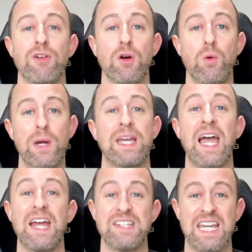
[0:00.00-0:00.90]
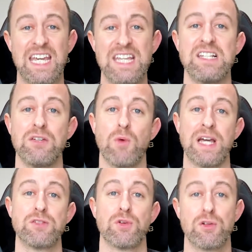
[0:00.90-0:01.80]
for a quick and easy
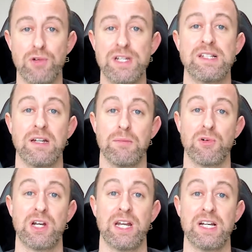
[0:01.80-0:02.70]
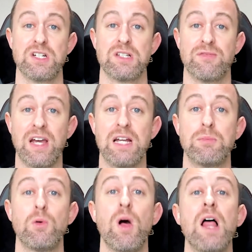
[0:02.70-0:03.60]
way to increase the number of connections
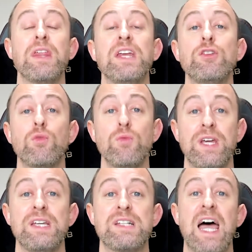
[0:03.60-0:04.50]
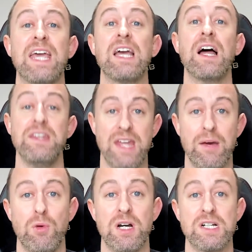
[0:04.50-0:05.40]
available, then you'll need a
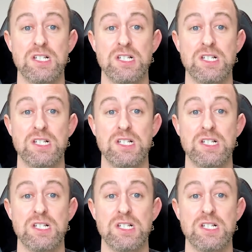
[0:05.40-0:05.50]
network